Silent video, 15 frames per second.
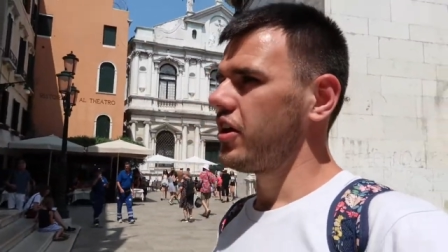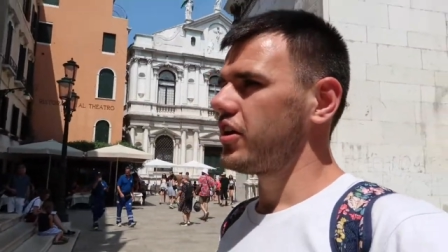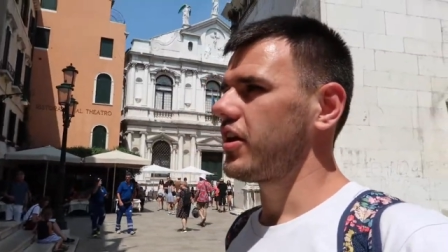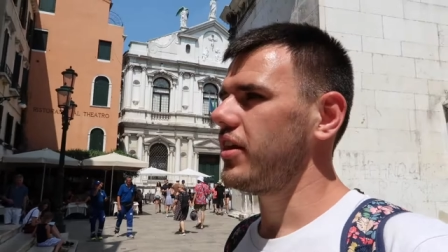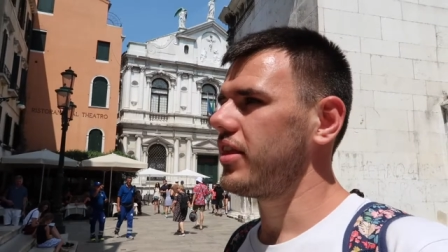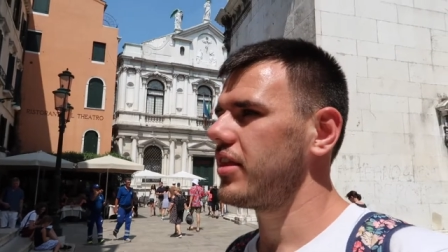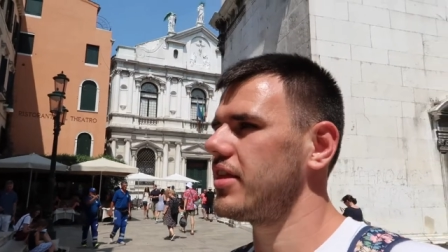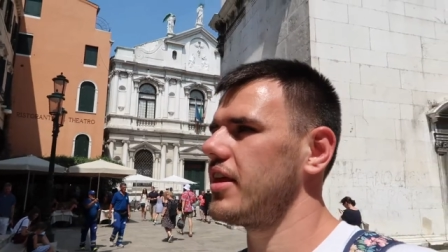
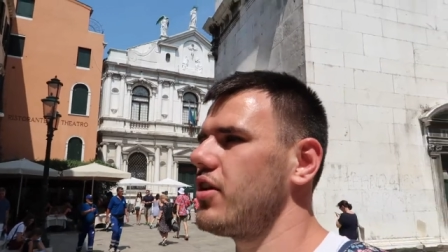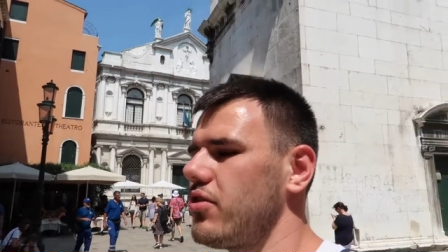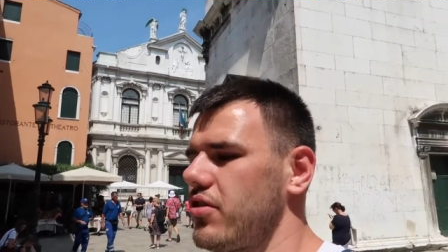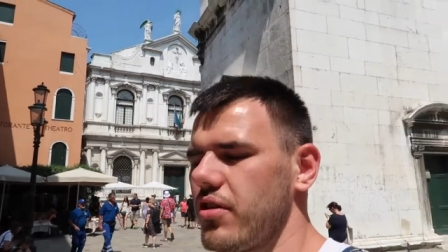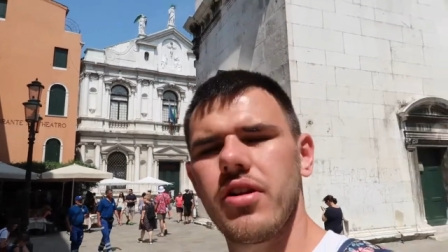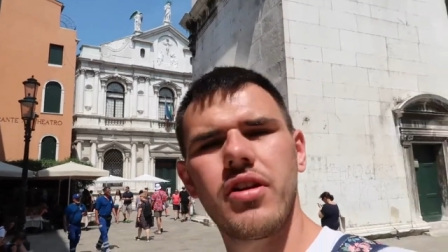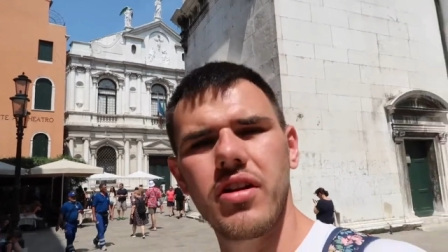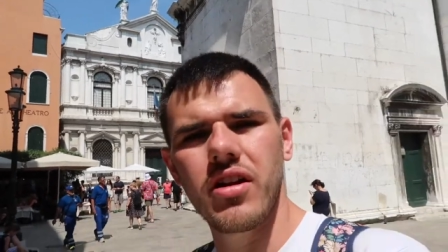They're not
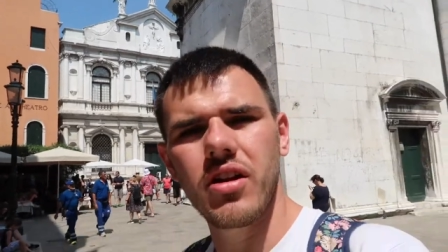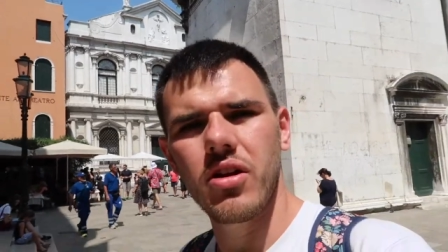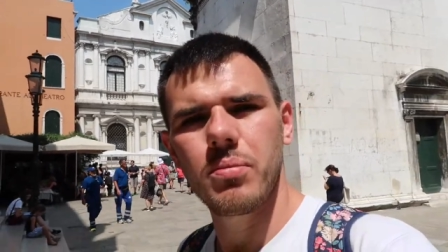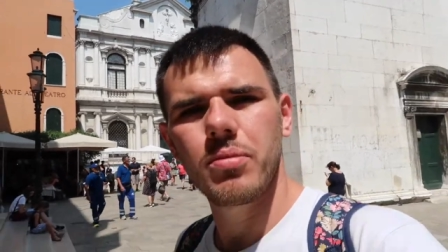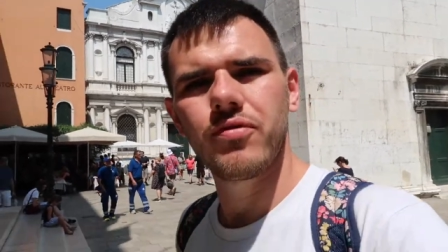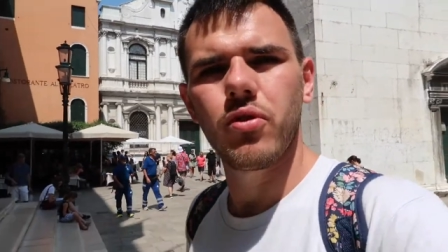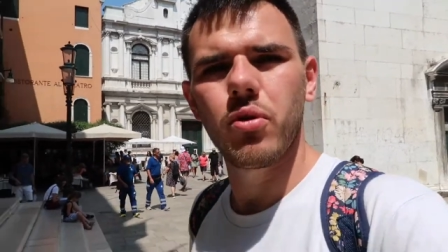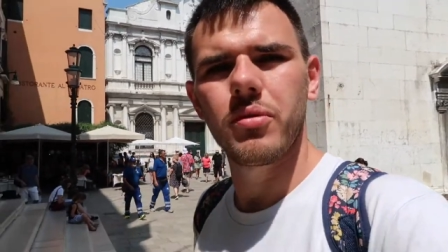doing a lot of
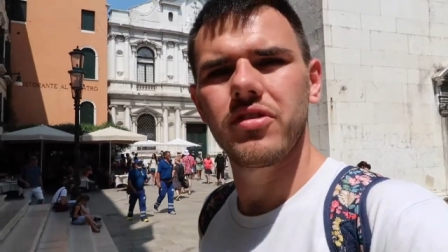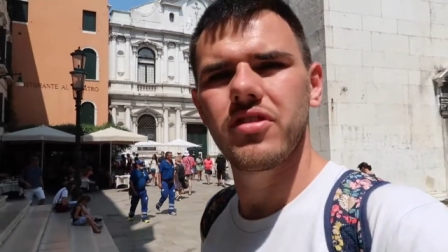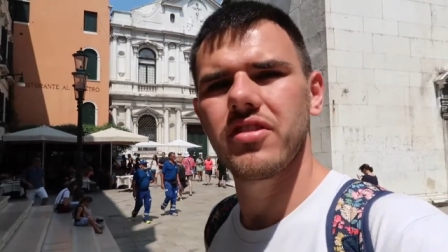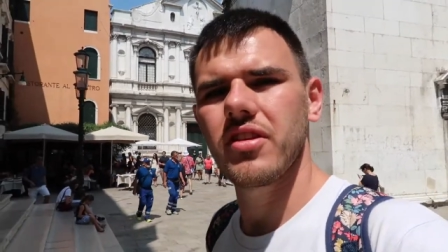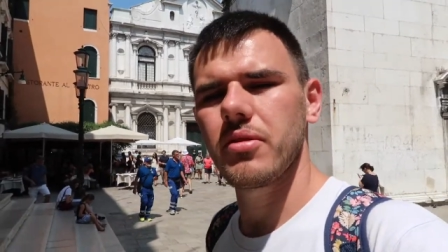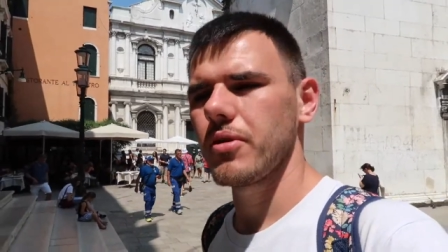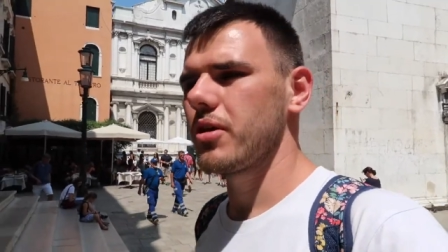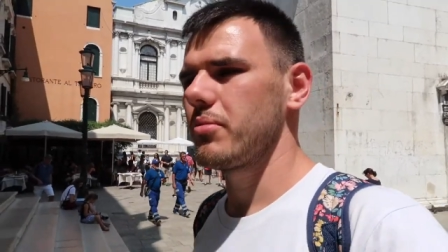performances
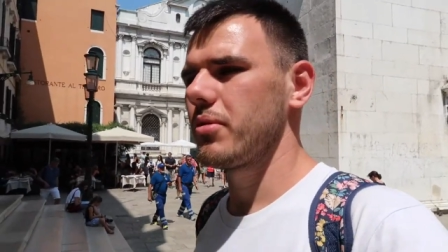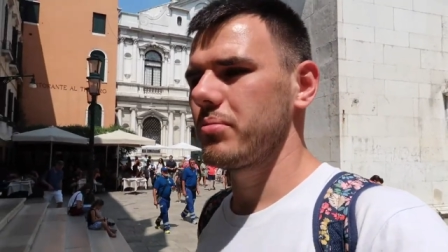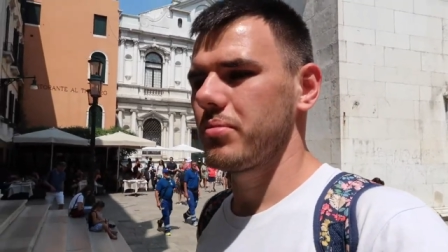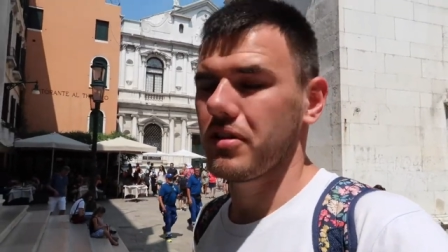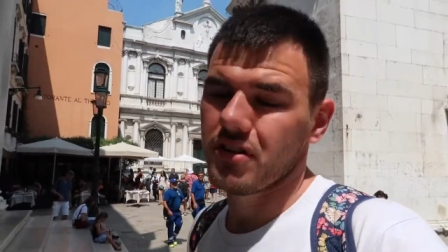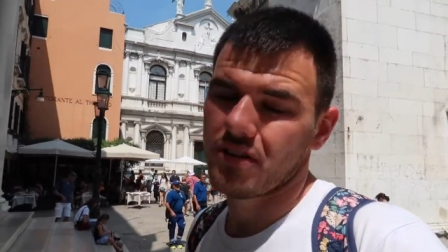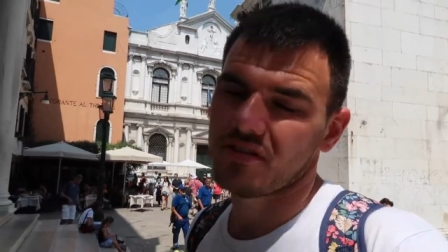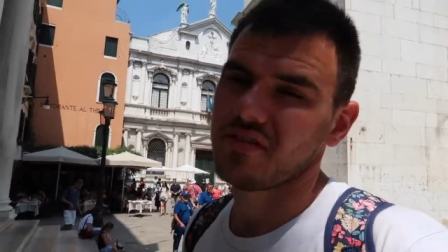at the moment
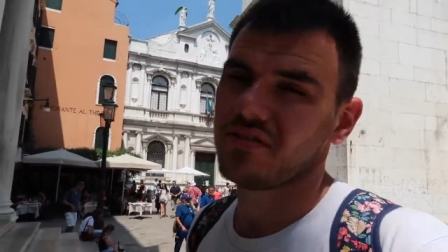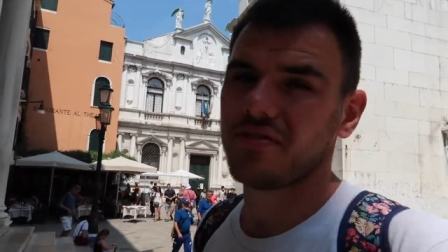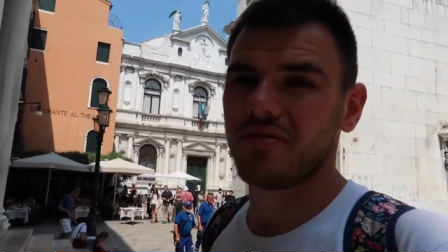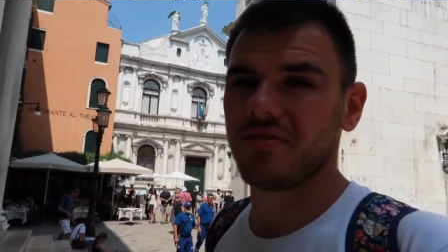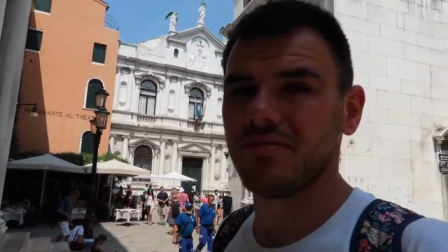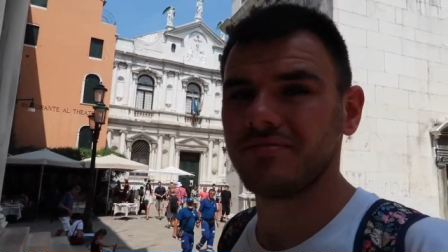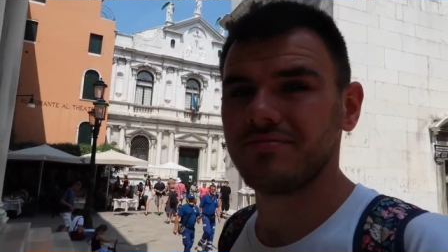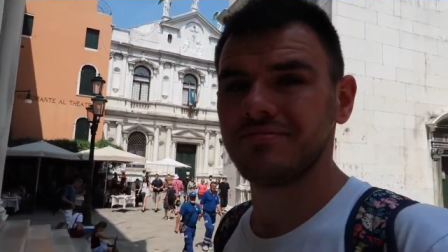because of
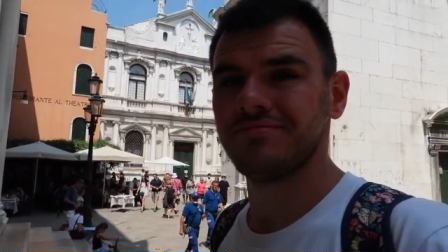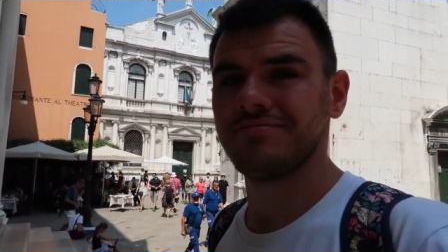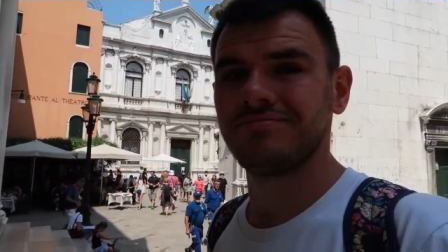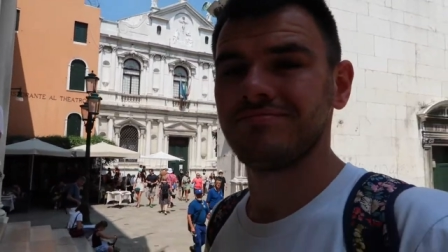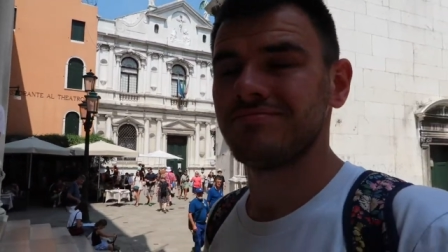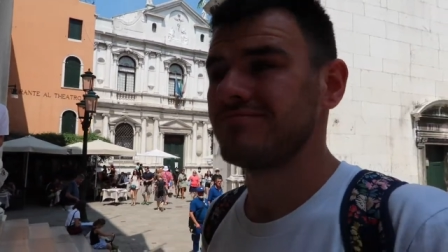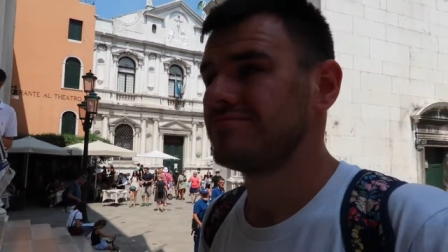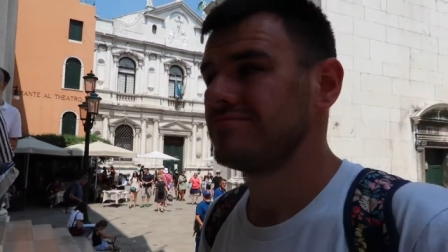
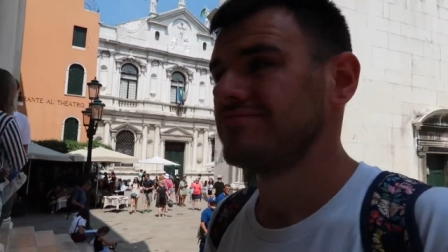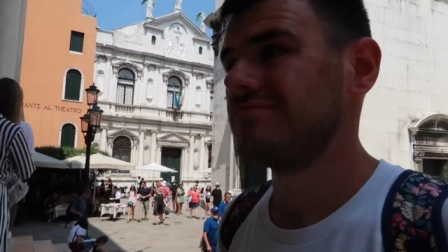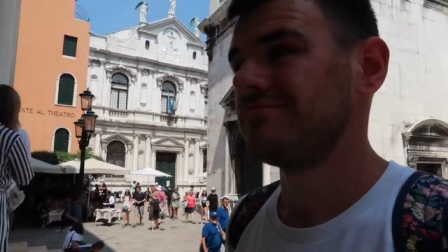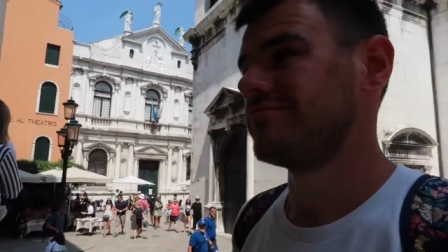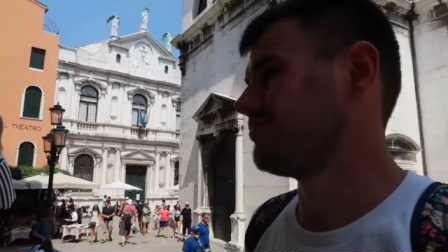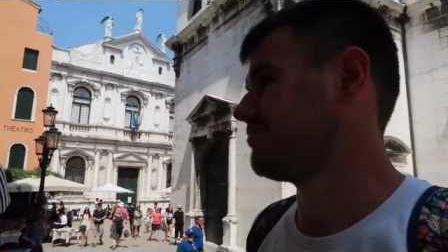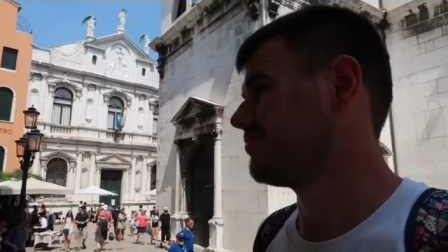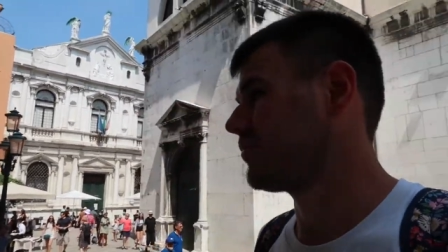
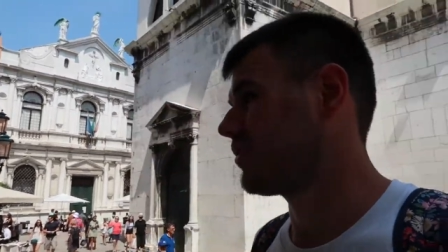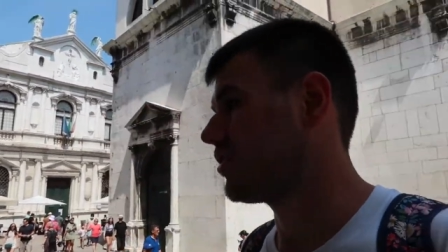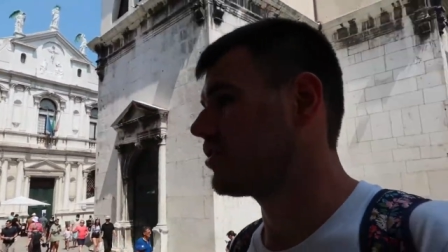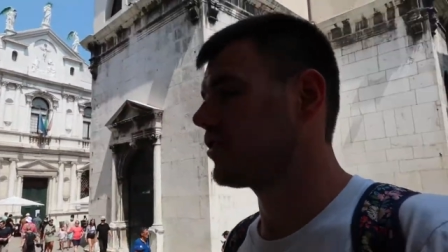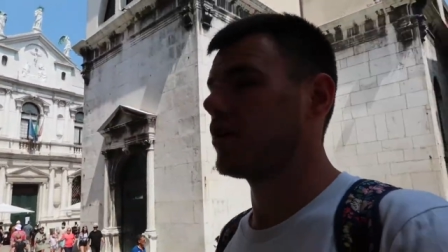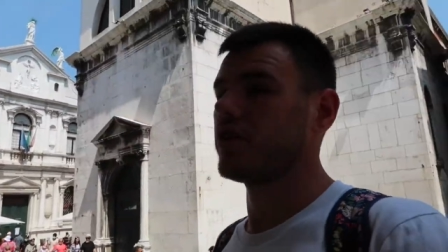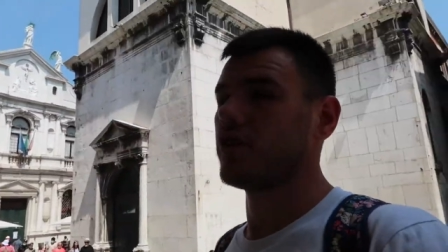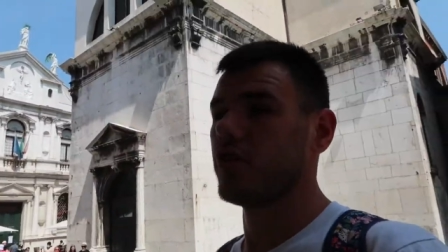
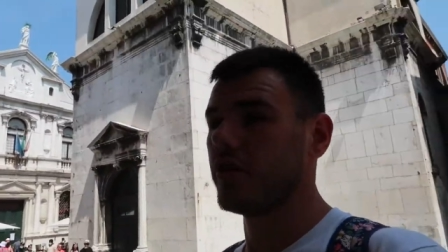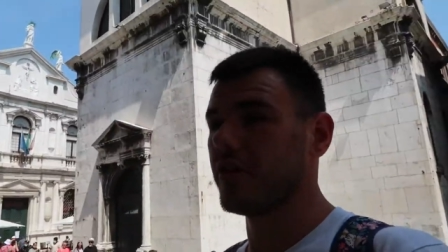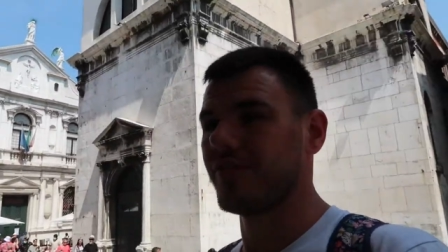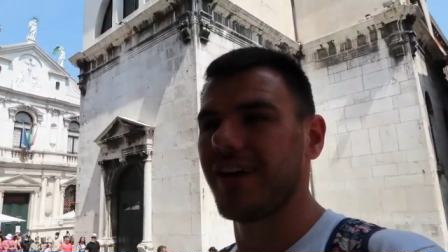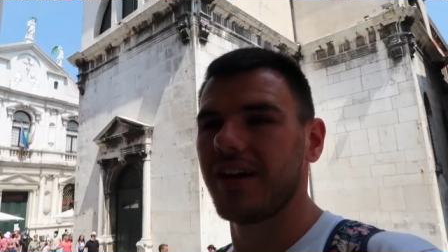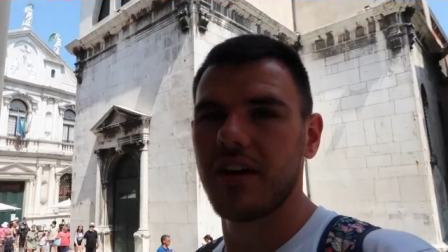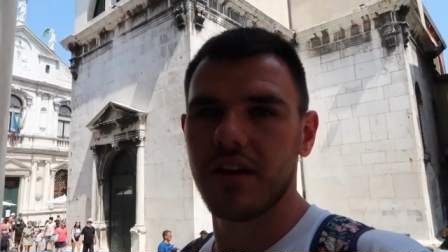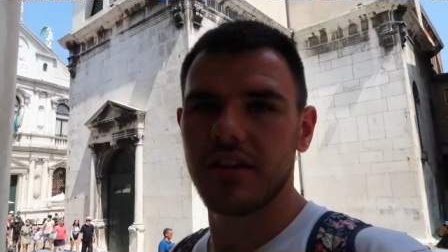the
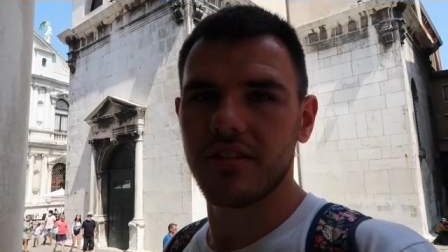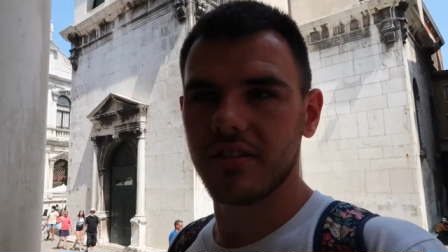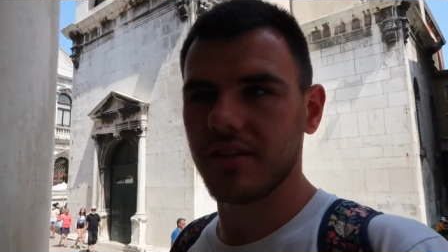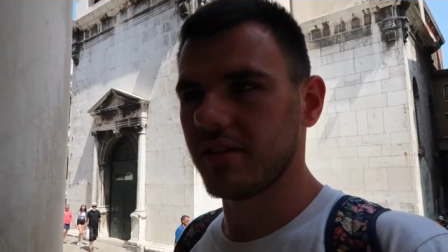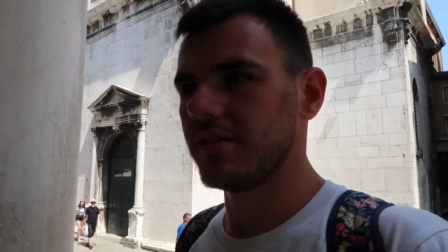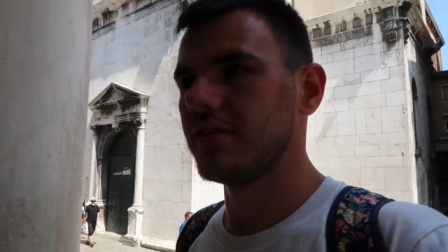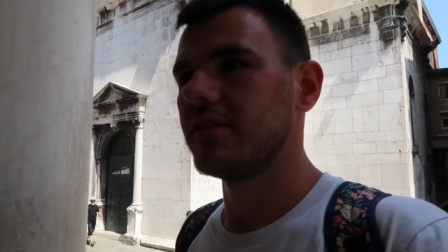coronavirus.